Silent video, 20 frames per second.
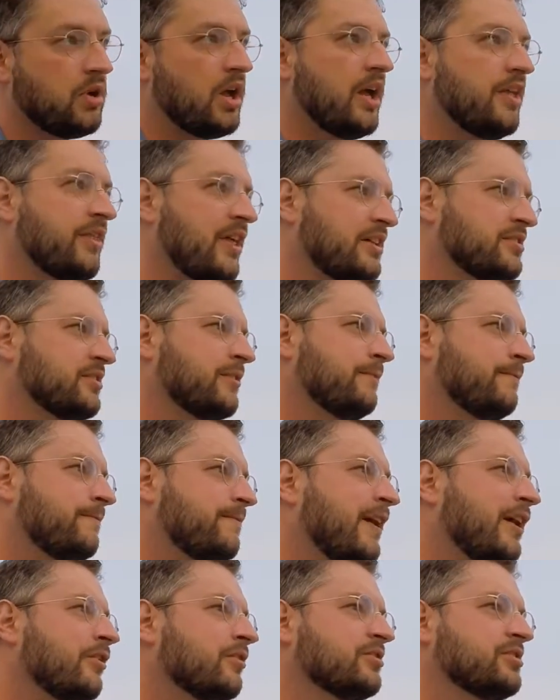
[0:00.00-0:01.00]
And that's a
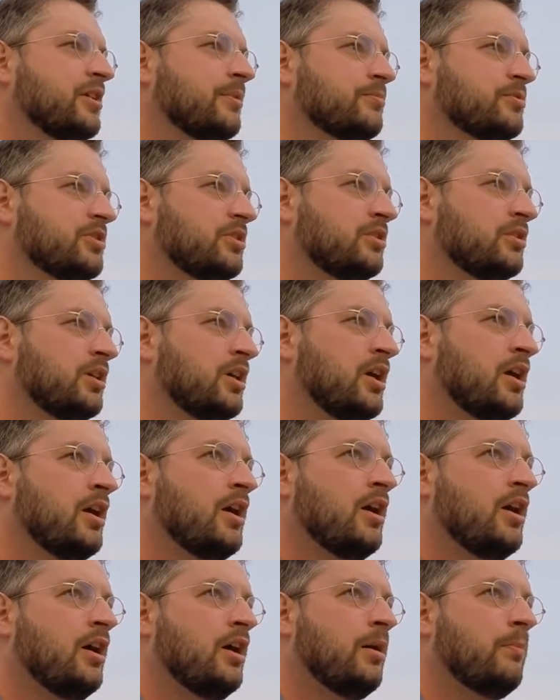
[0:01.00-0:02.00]
fair assumption.
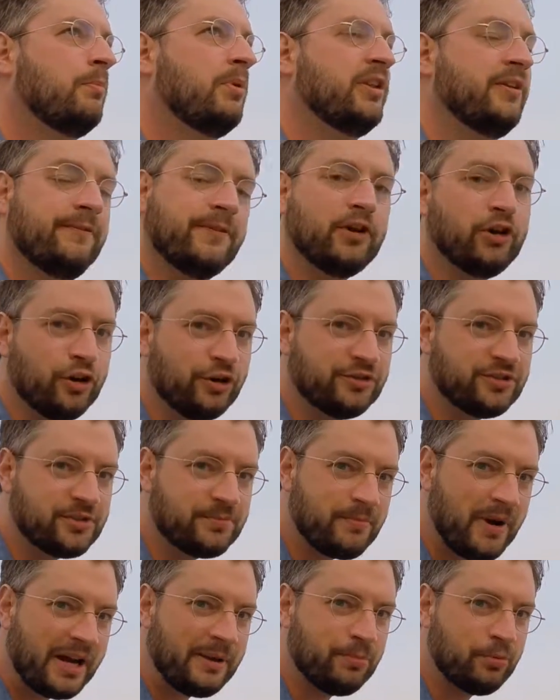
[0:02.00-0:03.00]
But if it hurts
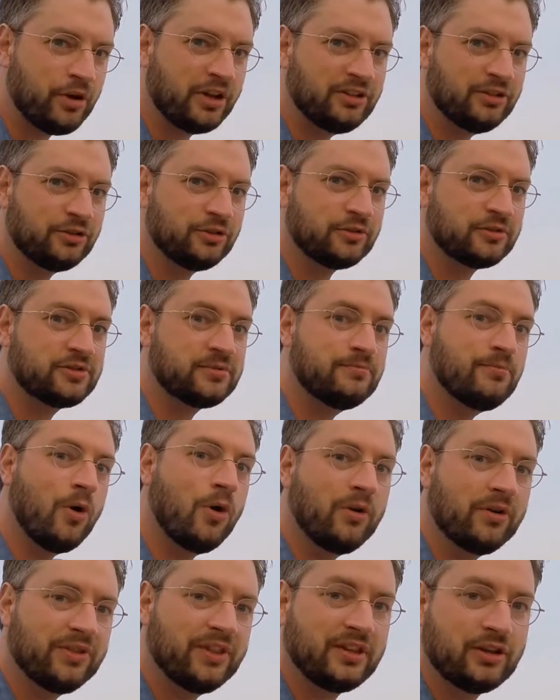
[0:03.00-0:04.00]
my predators
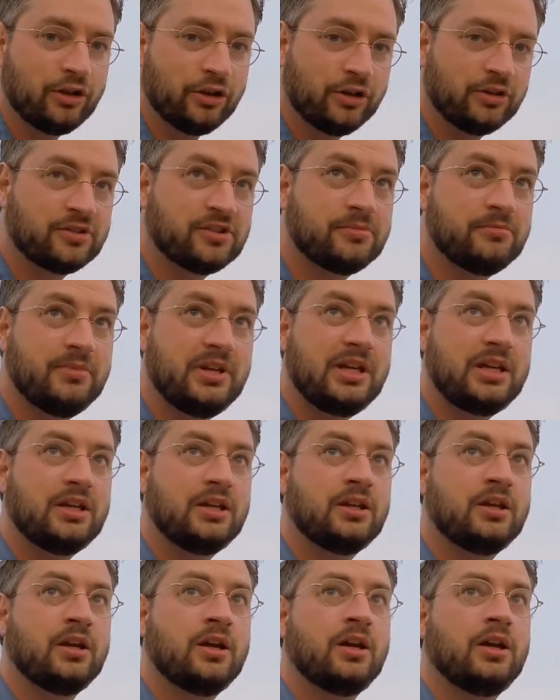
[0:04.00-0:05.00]
more than it hurts me,
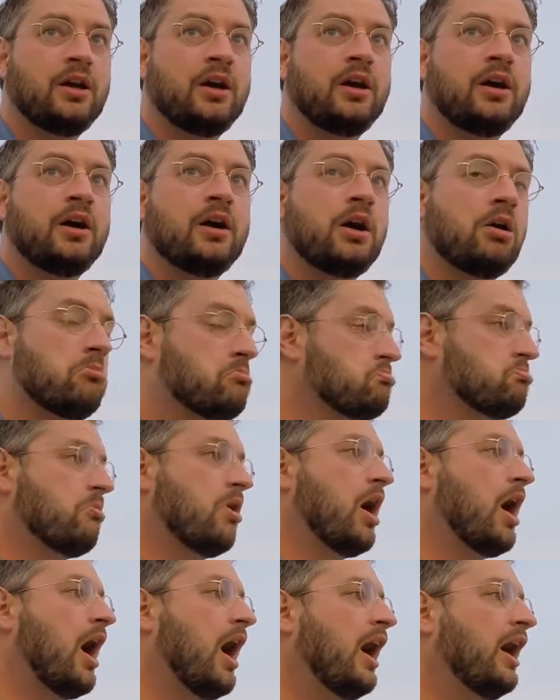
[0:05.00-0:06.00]

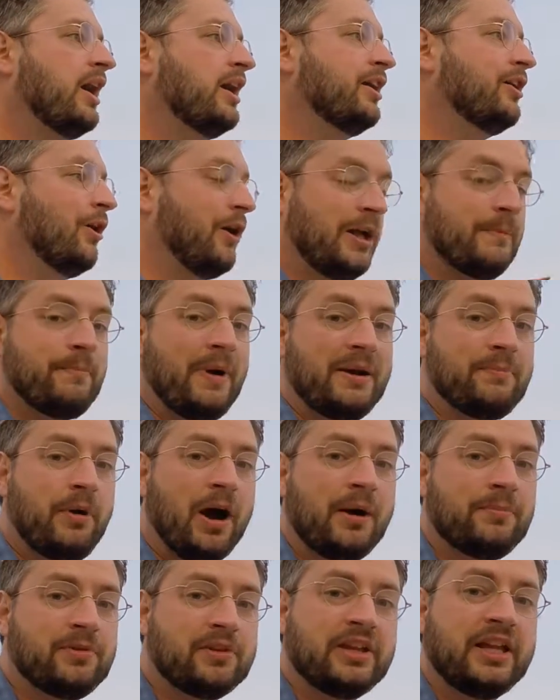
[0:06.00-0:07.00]
I and my
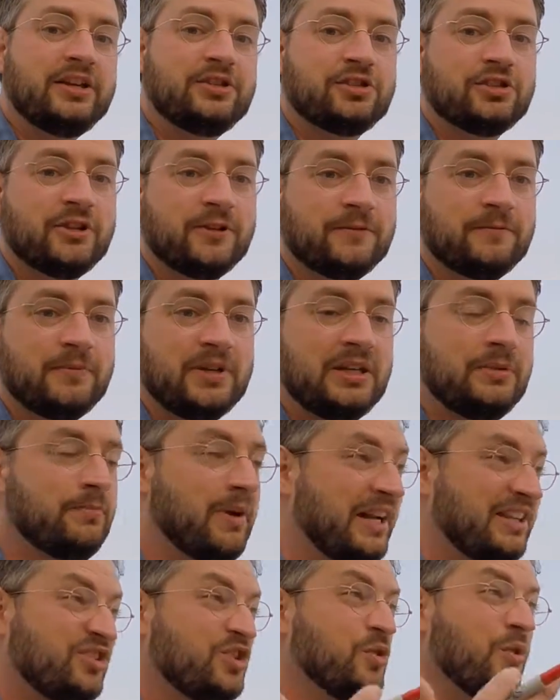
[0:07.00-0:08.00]
population of me
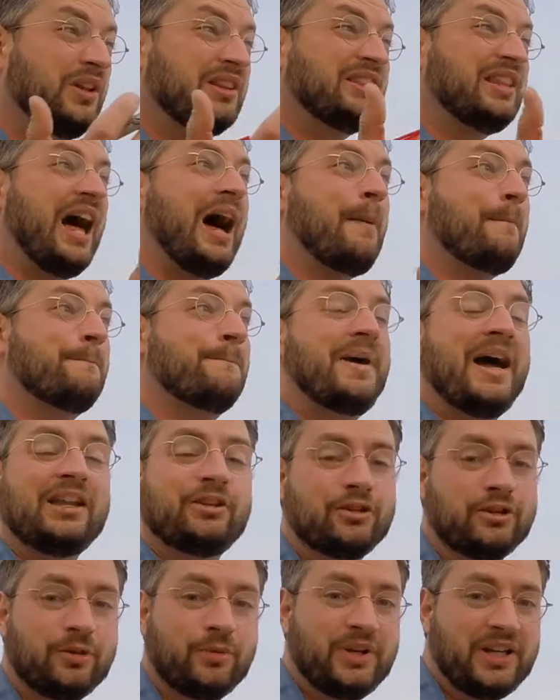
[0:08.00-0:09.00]
might do a lot
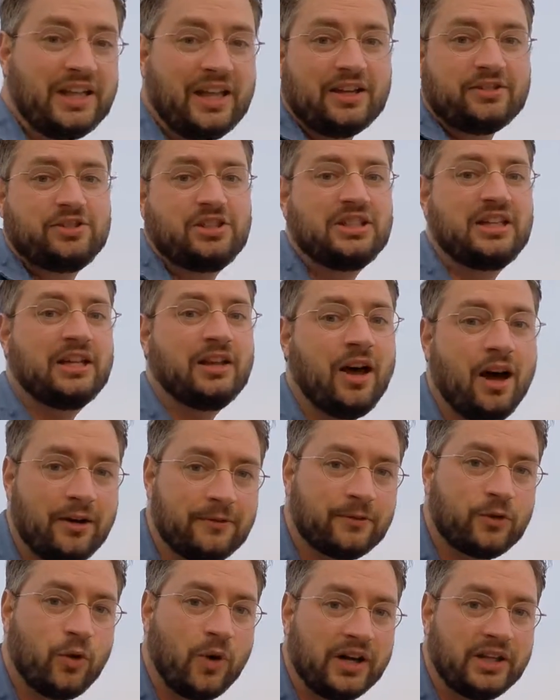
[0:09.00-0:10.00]
better. We can actually get
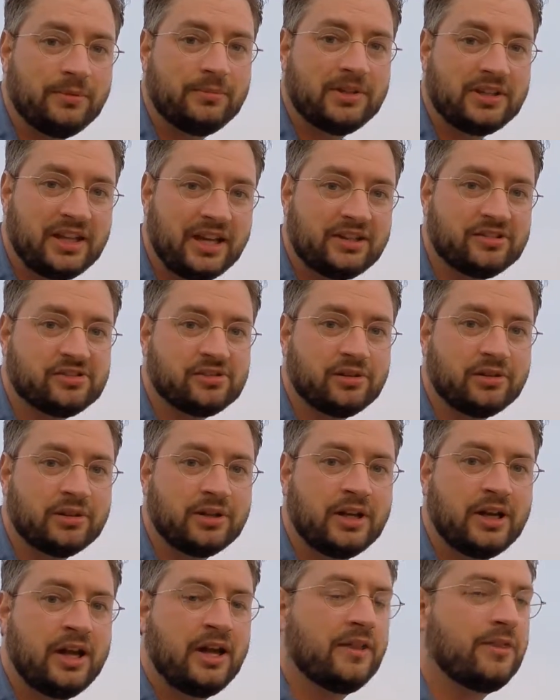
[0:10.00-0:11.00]
off quite a bit nicer
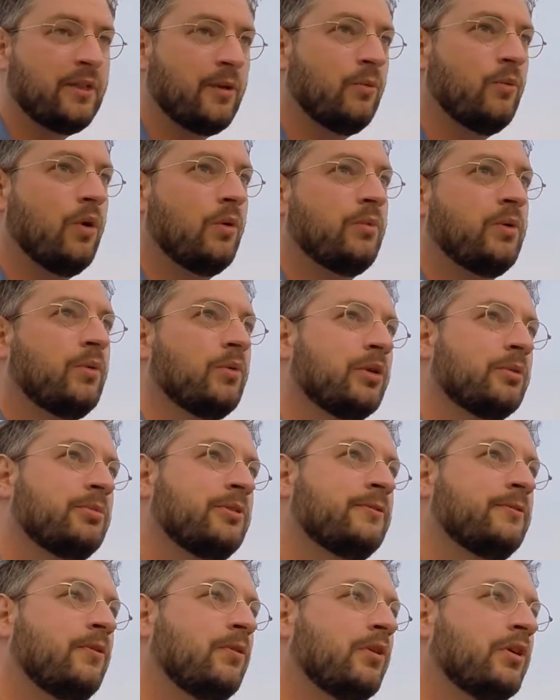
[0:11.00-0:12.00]
than what we were
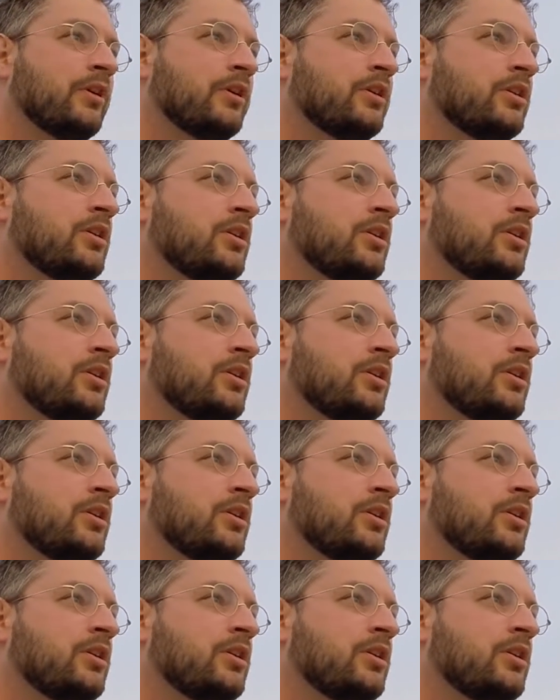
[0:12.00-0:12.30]
before.